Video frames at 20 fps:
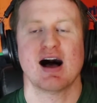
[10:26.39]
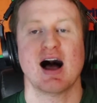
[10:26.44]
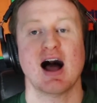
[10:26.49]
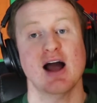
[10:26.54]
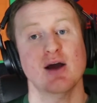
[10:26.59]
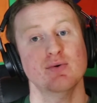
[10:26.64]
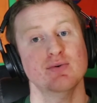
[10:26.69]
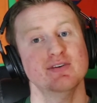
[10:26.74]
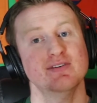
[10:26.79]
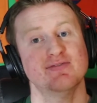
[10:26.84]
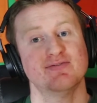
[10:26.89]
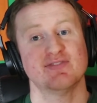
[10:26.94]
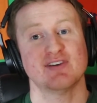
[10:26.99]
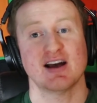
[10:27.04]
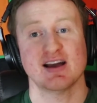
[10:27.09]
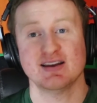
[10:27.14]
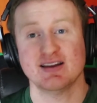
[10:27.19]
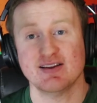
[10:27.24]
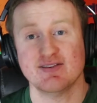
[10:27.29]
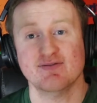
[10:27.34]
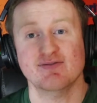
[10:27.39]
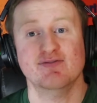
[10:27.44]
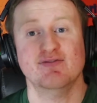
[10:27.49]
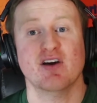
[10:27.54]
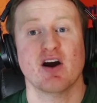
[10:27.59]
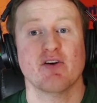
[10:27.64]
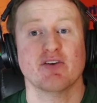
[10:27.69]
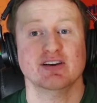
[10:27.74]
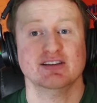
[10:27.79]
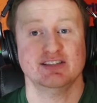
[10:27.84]
I would find it
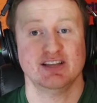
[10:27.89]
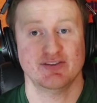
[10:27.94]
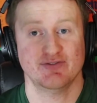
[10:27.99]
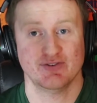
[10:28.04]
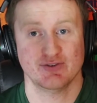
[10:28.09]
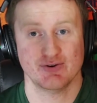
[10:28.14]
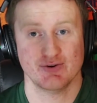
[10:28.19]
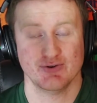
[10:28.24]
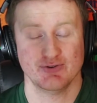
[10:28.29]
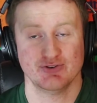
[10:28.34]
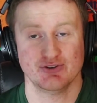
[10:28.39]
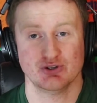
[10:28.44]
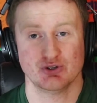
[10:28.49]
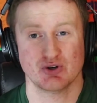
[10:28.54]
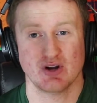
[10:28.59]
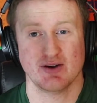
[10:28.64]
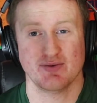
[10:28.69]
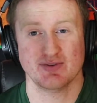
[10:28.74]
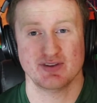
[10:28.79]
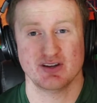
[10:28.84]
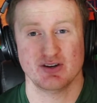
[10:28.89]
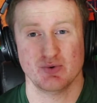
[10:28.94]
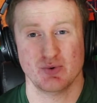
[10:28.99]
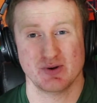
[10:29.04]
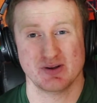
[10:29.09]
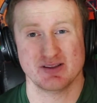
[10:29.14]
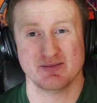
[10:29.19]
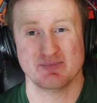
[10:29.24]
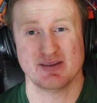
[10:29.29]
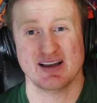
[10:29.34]
very difficult to trade with the New
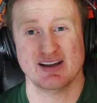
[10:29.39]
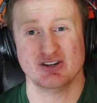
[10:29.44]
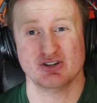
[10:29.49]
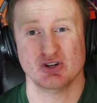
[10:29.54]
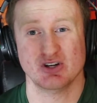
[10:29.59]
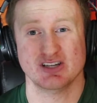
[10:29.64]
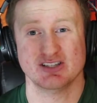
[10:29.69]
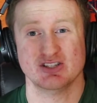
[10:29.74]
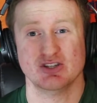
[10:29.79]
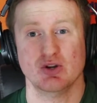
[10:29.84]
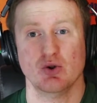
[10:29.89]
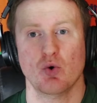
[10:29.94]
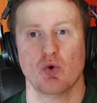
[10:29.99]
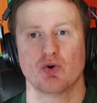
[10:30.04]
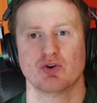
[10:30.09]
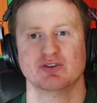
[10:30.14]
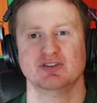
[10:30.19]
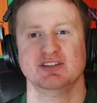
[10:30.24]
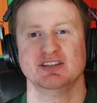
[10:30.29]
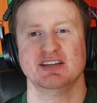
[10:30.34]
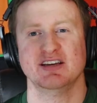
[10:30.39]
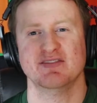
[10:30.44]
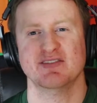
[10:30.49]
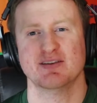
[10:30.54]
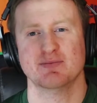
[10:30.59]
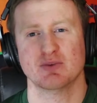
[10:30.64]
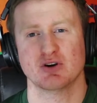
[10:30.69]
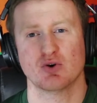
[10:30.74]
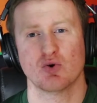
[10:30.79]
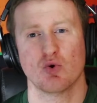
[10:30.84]
England Patriots in order to give
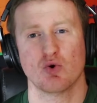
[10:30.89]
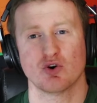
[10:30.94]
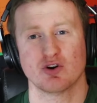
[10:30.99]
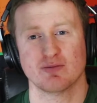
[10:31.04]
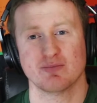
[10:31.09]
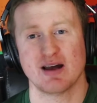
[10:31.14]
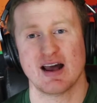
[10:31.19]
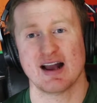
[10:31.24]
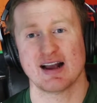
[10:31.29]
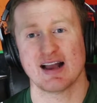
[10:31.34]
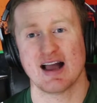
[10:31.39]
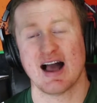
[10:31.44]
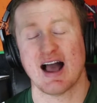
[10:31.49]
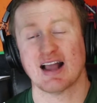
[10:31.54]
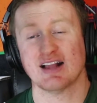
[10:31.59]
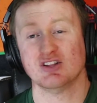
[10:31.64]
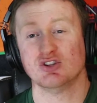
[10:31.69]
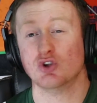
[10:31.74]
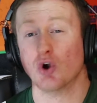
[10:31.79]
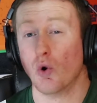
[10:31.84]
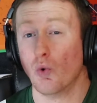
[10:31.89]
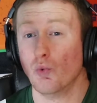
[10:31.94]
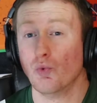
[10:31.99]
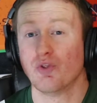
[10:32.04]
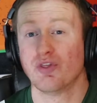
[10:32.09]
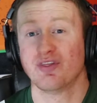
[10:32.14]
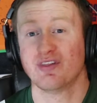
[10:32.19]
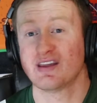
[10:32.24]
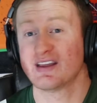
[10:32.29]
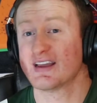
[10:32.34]
them a quarterback. I
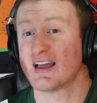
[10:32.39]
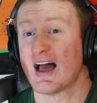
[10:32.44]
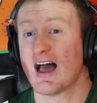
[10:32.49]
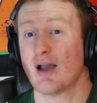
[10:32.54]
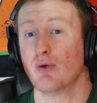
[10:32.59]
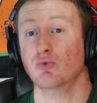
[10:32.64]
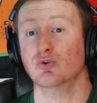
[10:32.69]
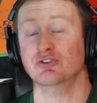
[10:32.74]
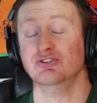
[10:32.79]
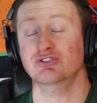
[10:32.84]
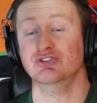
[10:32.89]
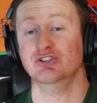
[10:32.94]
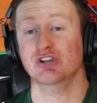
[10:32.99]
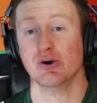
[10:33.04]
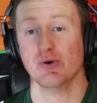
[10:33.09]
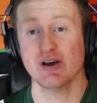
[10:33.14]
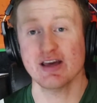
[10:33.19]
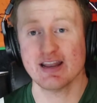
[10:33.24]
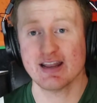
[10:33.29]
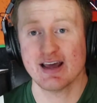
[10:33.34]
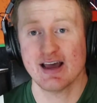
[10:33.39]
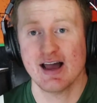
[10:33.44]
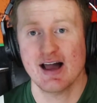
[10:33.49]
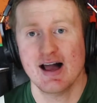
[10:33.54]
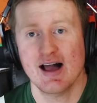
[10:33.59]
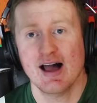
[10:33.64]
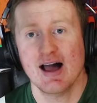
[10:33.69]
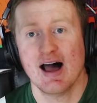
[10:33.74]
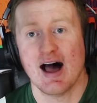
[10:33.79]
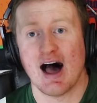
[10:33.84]
don't think I would do it.
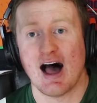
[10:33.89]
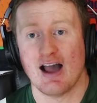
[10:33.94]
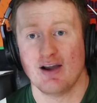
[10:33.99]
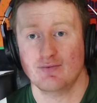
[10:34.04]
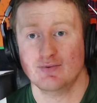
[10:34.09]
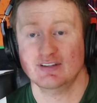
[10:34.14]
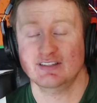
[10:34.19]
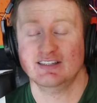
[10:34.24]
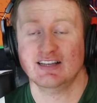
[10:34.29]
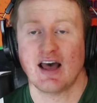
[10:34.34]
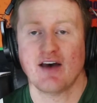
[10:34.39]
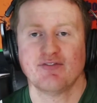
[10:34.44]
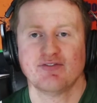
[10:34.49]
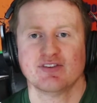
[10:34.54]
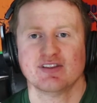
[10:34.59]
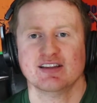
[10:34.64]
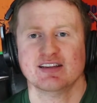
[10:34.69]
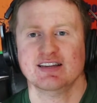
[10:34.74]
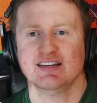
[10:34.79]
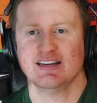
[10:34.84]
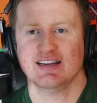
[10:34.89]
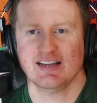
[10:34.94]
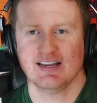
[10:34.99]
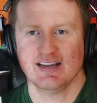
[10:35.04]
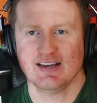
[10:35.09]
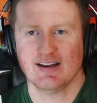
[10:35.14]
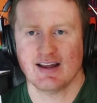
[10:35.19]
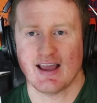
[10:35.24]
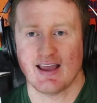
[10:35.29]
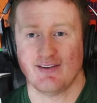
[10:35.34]
I would definitely
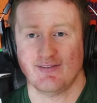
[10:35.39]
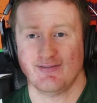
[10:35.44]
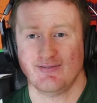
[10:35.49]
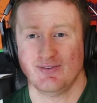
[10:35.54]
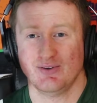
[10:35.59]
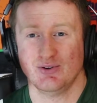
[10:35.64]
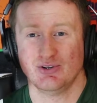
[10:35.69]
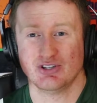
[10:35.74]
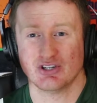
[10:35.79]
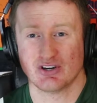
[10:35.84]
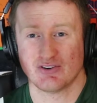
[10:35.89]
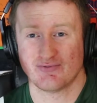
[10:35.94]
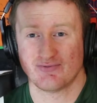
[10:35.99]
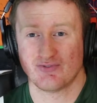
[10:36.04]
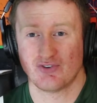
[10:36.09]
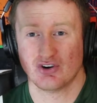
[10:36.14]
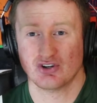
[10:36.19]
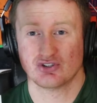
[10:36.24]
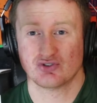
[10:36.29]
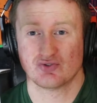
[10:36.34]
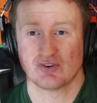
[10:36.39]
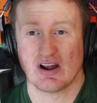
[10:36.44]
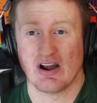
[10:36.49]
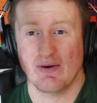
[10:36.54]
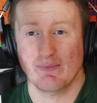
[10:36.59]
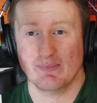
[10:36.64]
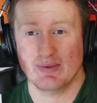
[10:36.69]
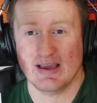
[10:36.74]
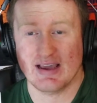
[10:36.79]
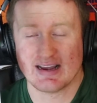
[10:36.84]
need a future
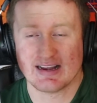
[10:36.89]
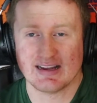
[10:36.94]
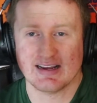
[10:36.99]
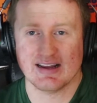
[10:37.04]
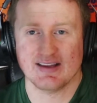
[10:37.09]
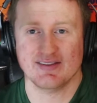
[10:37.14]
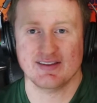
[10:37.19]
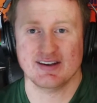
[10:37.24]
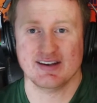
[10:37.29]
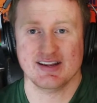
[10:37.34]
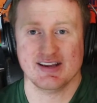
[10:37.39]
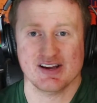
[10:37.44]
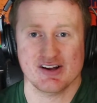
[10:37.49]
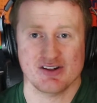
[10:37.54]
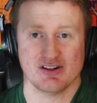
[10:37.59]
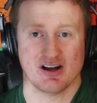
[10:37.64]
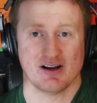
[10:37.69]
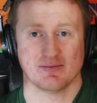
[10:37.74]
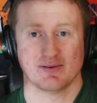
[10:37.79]
first-round pick in the deal.